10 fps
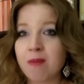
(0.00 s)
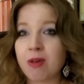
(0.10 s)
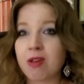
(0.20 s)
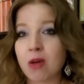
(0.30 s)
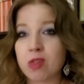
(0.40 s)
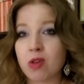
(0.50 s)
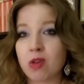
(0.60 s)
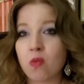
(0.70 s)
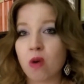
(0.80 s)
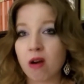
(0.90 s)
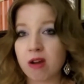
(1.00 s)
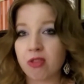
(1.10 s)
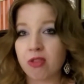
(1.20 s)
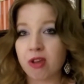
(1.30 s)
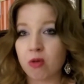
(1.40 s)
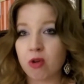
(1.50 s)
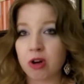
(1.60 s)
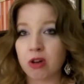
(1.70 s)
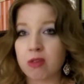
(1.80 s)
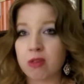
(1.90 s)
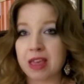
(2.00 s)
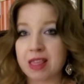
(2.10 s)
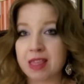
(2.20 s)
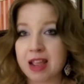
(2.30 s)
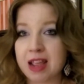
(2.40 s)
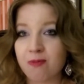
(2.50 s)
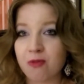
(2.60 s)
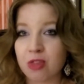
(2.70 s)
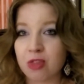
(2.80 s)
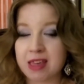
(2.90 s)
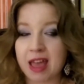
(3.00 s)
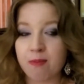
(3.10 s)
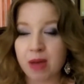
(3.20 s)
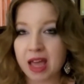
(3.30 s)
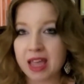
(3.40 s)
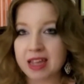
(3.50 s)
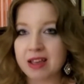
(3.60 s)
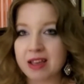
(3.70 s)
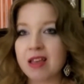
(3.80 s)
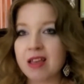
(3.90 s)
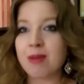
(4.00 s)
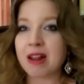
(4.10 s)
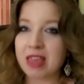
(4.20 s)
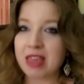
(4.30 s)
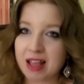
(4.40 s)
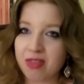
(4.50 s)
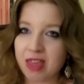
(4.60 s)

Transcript: because they were so worried that they're all going to lose their seats for this campaign. But in the end,